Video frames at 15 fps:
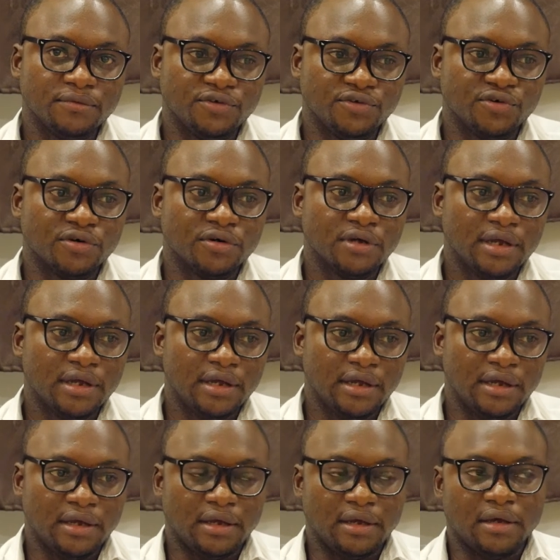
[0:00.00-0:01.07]
you know.
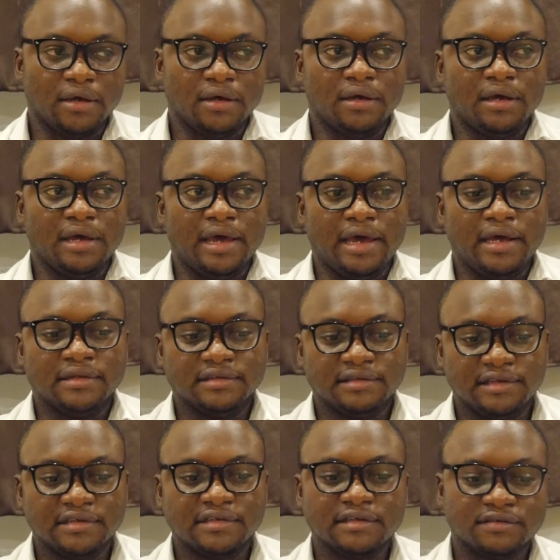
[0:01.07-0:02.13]

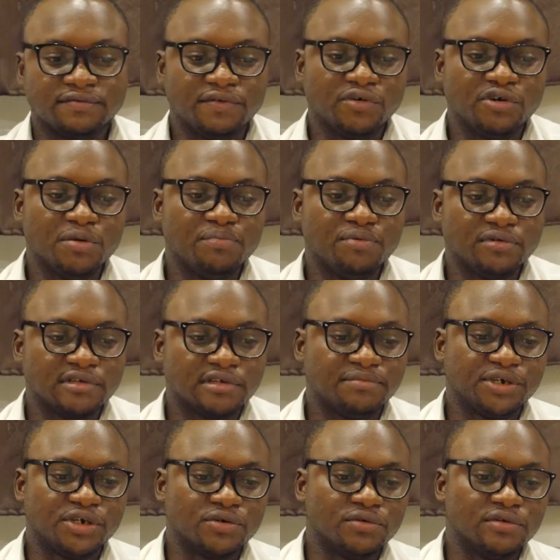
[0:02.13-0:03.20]
And this is very important
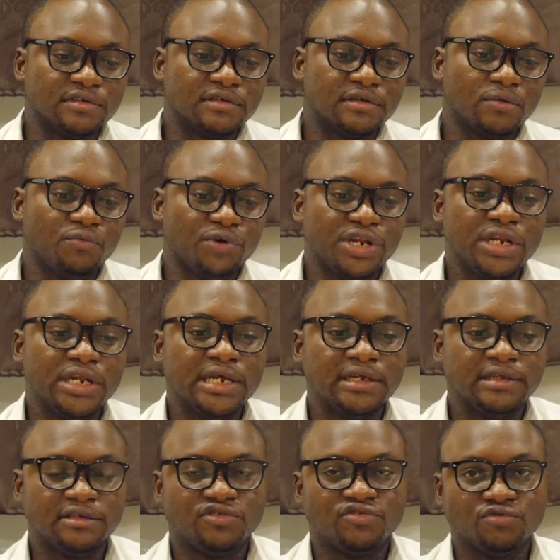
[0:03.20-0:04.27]
because we
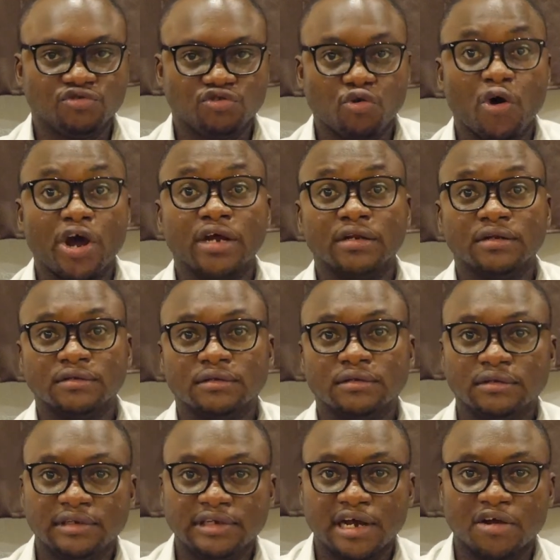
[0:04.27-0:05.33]
need to train
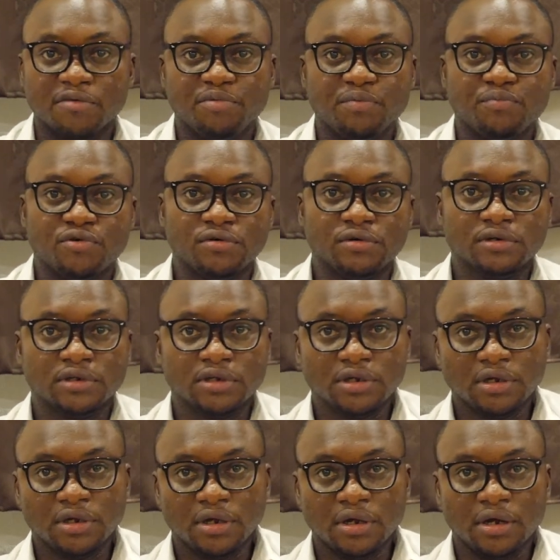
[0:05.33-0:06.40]
young people
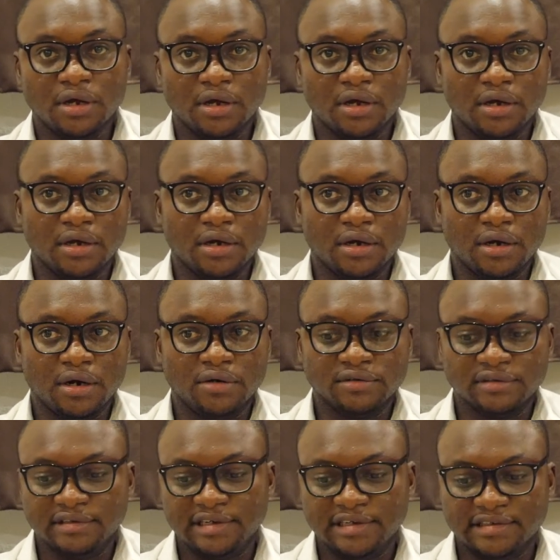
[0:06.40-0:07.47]

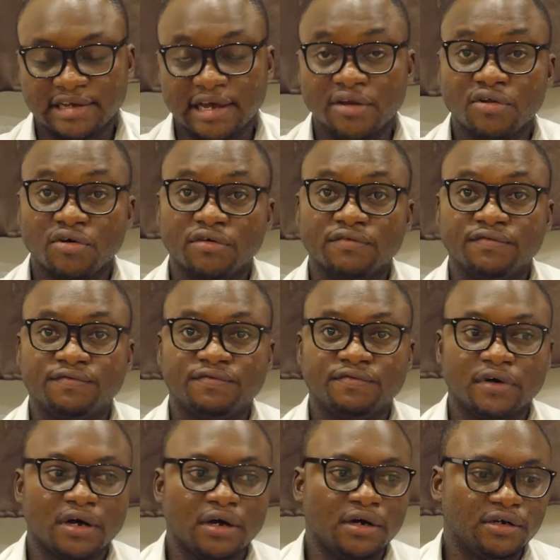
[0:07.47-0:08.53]
on this kind of
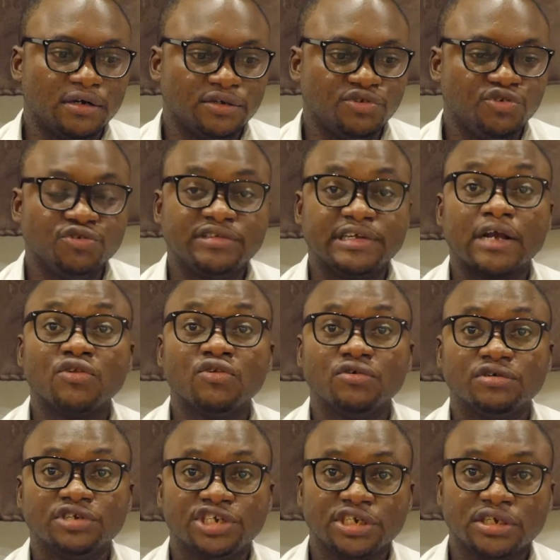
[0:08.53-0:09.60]
new
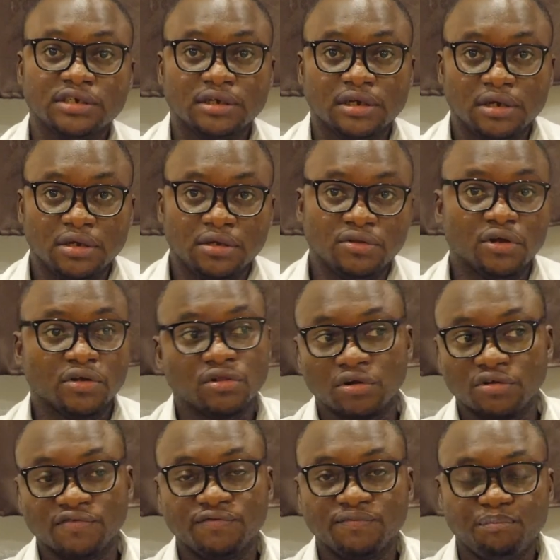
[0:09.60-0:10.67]
technology. Not a
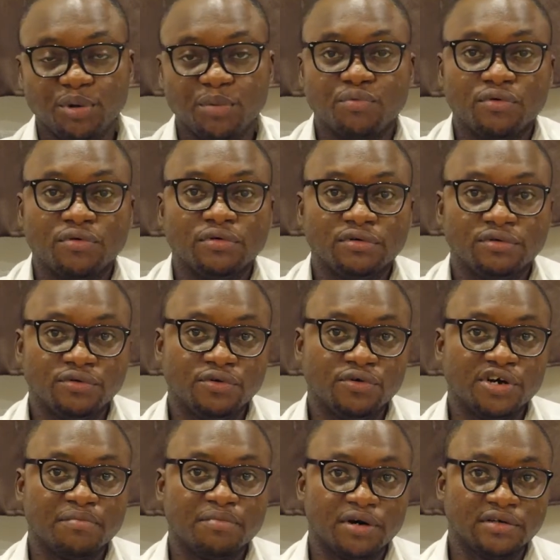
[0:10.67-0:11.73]
lot of people
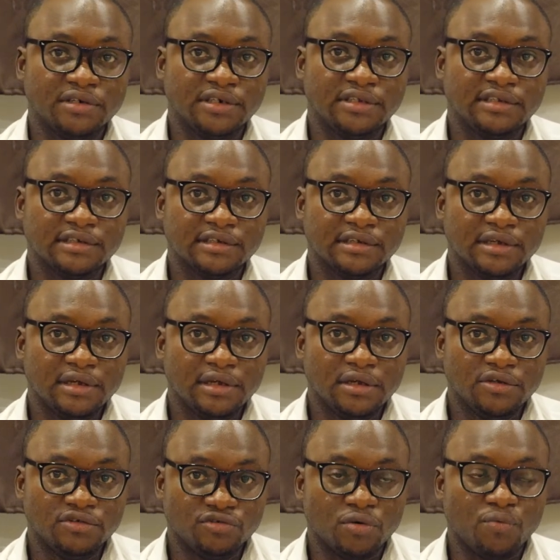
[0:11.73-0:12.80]
know about it.
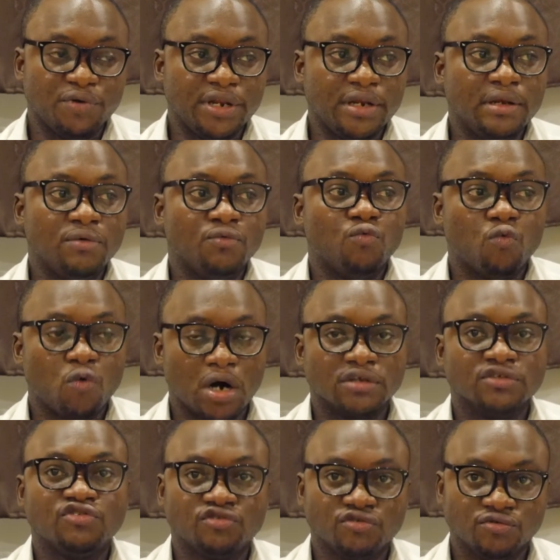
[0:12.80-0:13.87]
So we
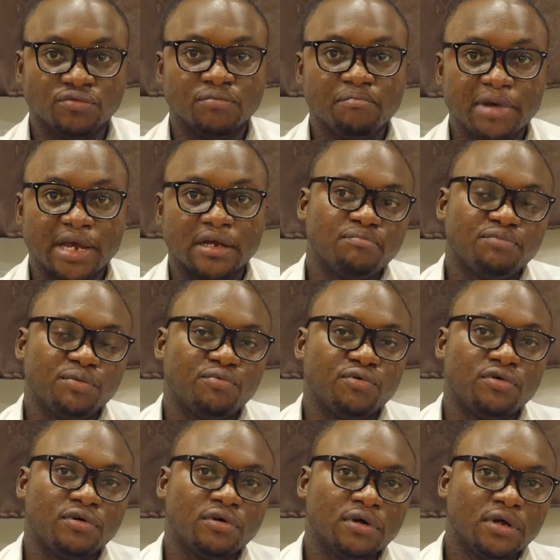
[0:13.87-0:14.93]
want to make
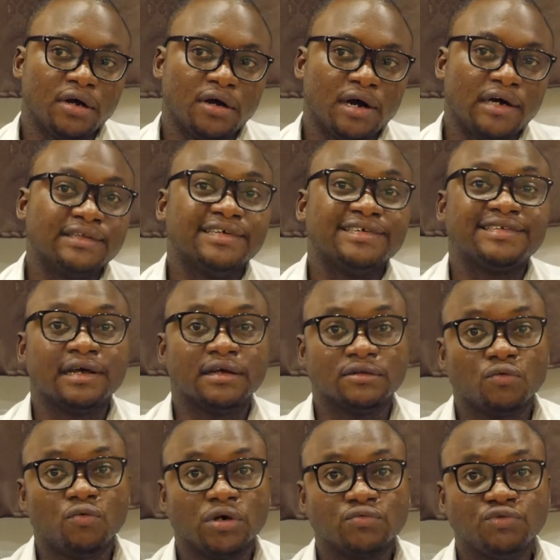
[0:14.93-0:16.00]
people understand
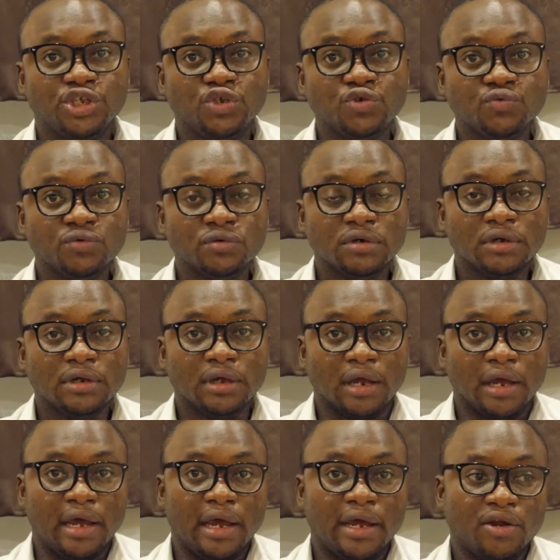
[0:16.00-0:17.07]
what we do
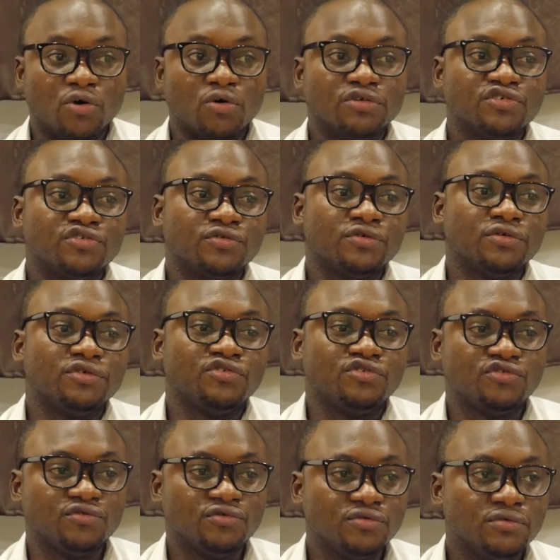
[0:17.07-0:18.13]
and also
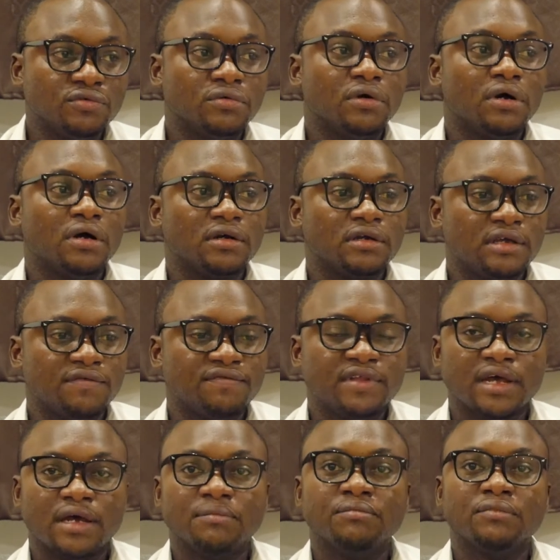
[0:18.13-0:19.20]
to give
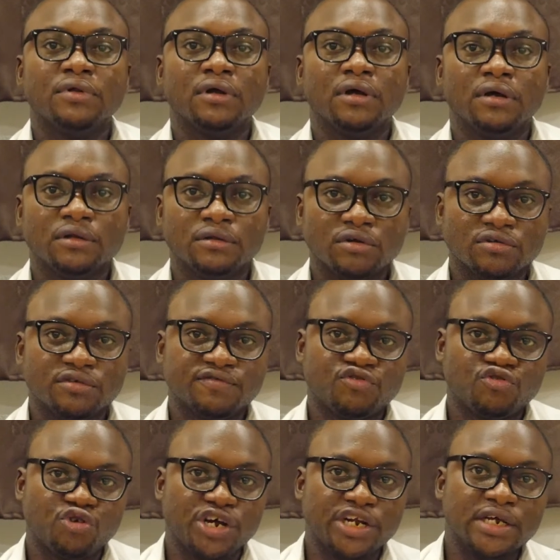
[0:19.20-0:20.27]
them a lot of
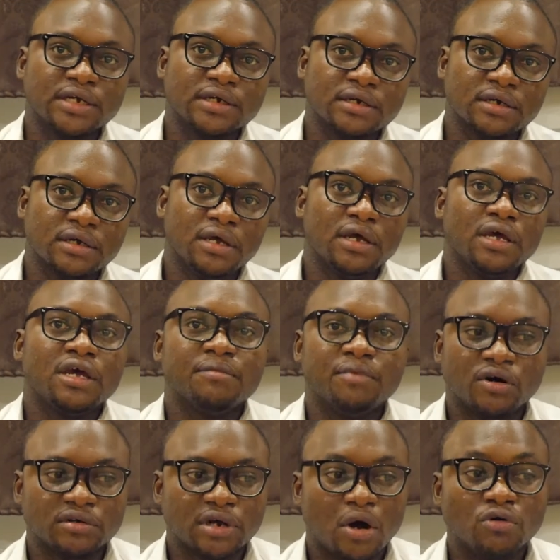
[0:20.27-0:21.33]
training
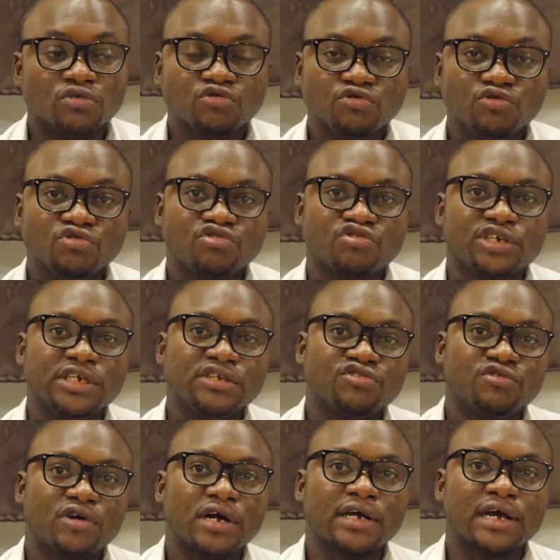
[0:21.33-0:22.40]
about how to use
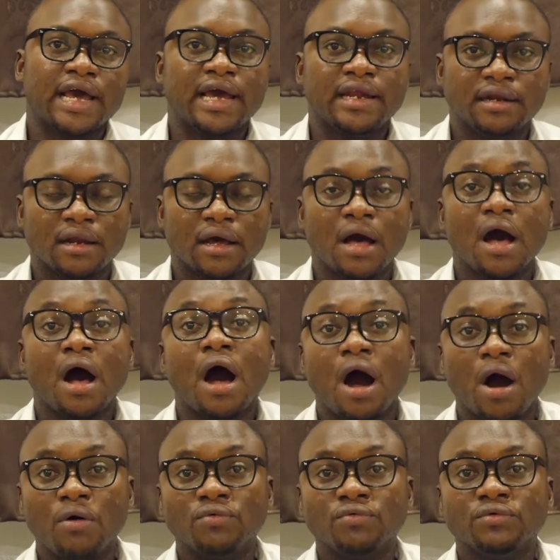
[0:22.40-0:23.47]
Kintrack and
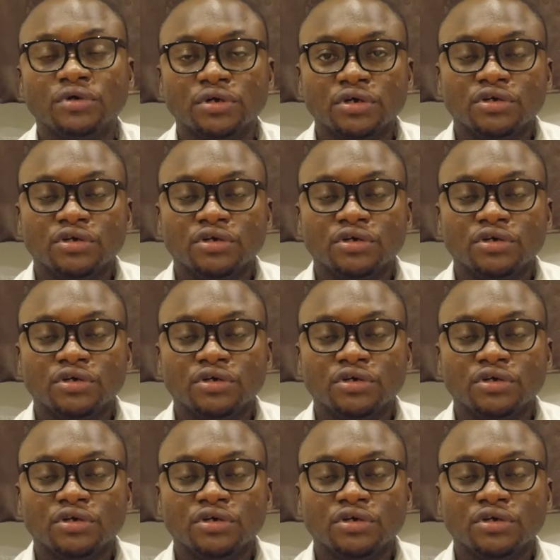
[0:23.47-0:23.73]
how